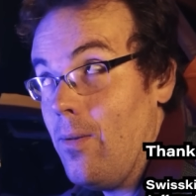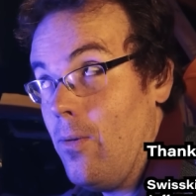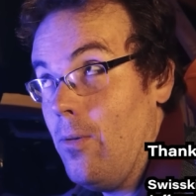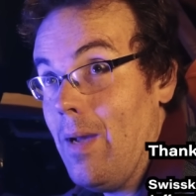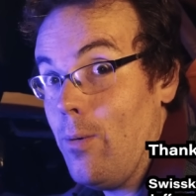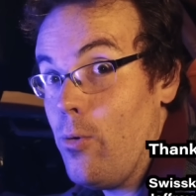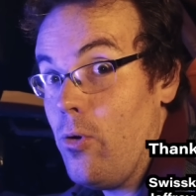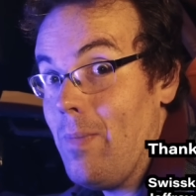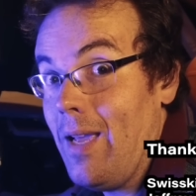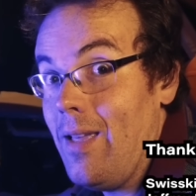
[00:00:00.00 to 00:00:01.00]
Could Michael
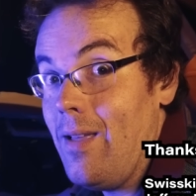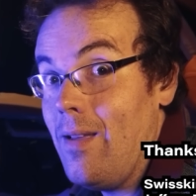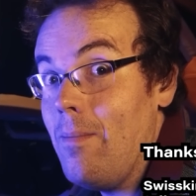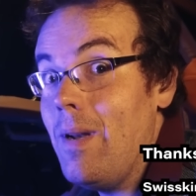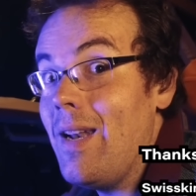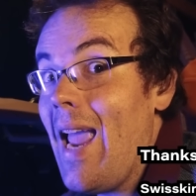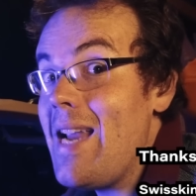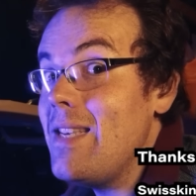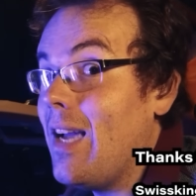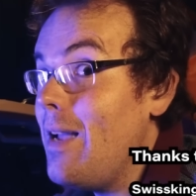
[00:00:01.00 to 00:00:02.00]
Schumacher been an
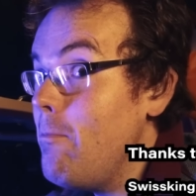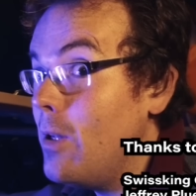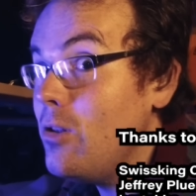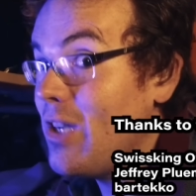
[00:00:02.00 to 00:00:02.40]
8-time world